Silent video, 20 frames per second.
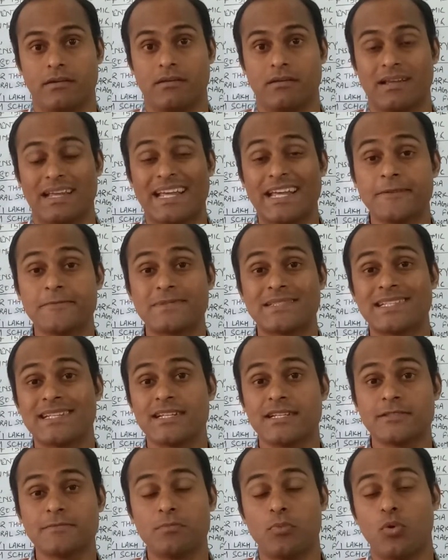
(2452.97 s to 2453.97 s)
if she is
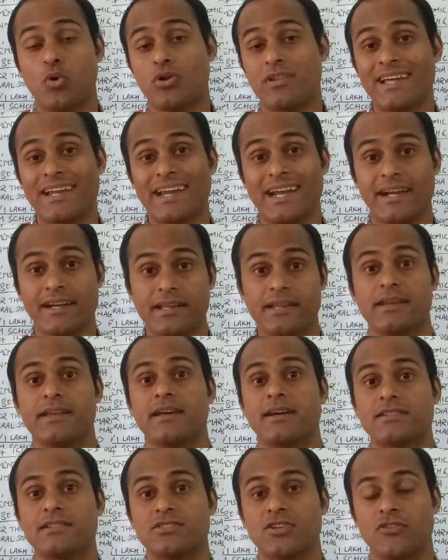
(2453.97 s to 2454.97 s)
more than 18 years
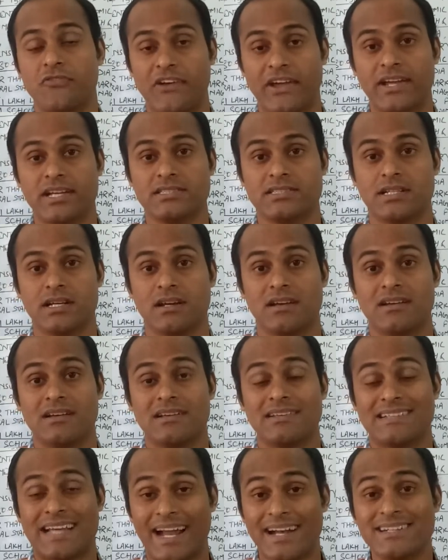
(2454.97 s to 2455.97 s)
of age
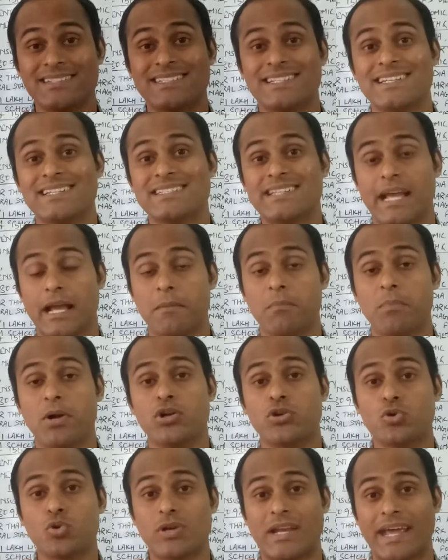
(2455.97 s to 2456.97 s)
and she is able
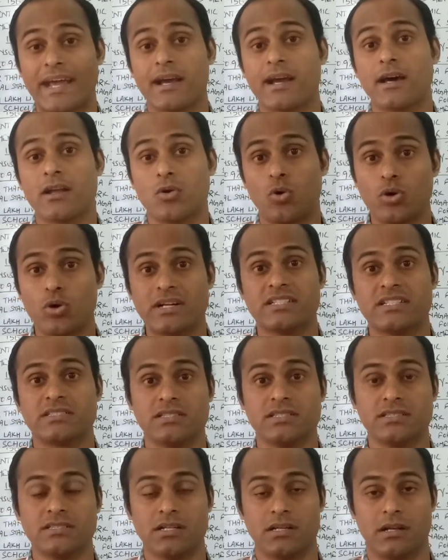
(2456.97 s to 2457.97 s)
to take her own
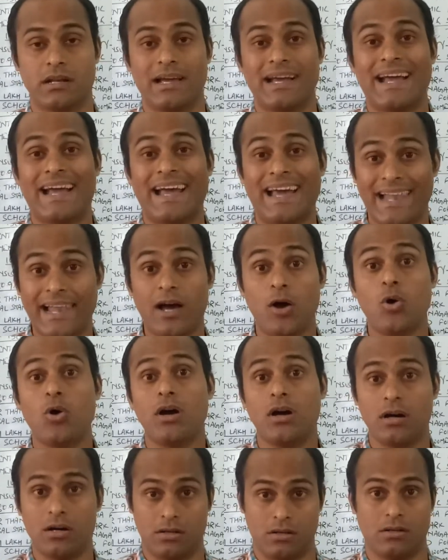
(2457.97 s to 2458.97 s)
decision, allow
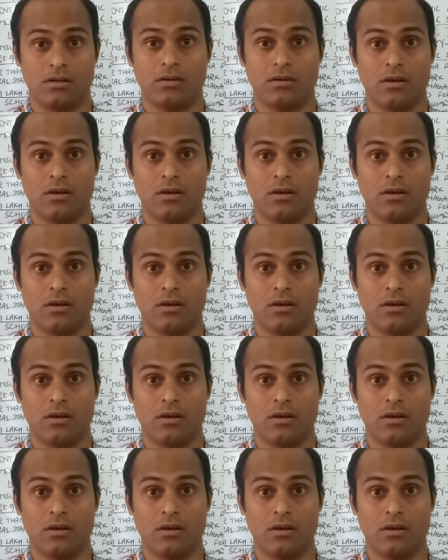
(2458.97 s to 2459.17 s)
her.